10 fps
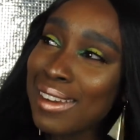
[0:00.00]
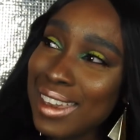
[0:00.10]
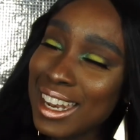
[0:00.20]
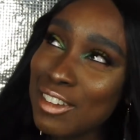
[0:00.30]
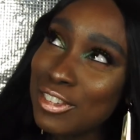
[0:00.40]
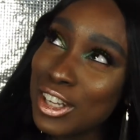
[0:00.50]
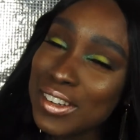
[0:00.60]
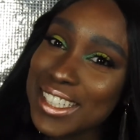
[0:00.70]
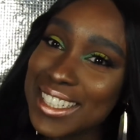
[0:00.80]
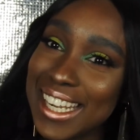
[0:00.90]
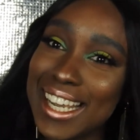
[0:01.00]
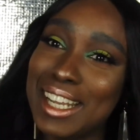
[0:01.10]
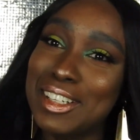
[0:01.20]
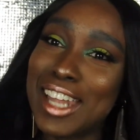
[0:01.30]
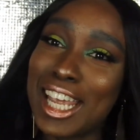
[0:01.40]
get it flourishing
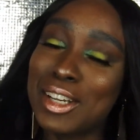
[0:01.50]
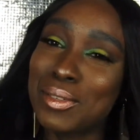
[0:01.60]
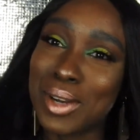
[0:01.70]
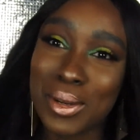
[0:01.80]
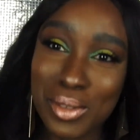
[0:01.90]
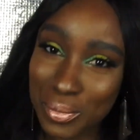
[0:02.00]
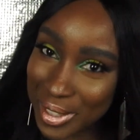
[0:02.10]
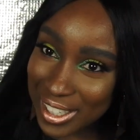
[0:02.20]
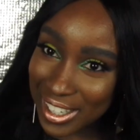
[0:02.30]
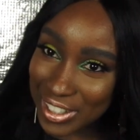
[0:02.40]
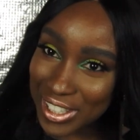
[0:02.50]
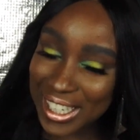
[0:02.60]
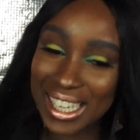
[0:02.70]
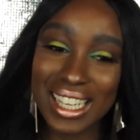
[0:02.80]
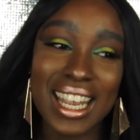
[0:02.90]
and, like, grow with one
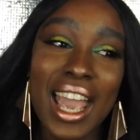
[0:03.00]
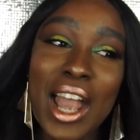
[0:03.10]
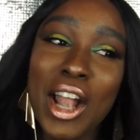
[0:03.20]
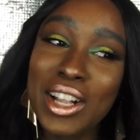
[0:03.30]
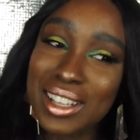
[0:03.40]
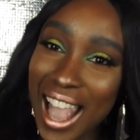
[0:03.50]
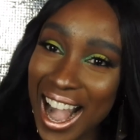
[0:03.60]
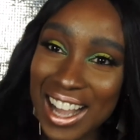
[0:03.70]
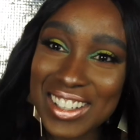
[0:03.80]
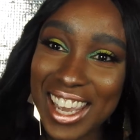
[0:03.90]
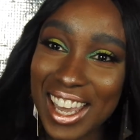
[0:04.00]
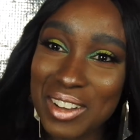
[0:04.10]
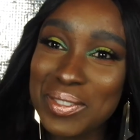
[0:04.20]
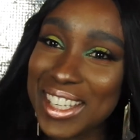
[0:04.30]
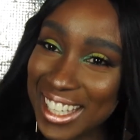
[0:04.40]
another and, I don't
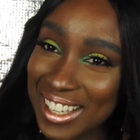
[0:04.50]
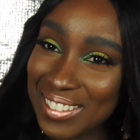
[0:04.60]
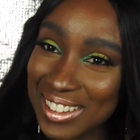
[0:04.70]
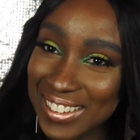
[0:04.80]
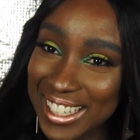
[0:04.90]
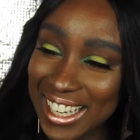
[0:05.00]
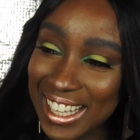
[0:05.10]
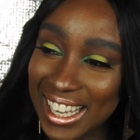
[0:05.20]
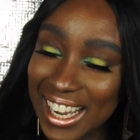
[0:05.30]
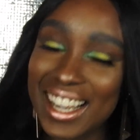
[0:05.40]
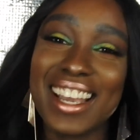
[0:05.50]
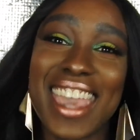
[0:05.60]
know, be cute with one another.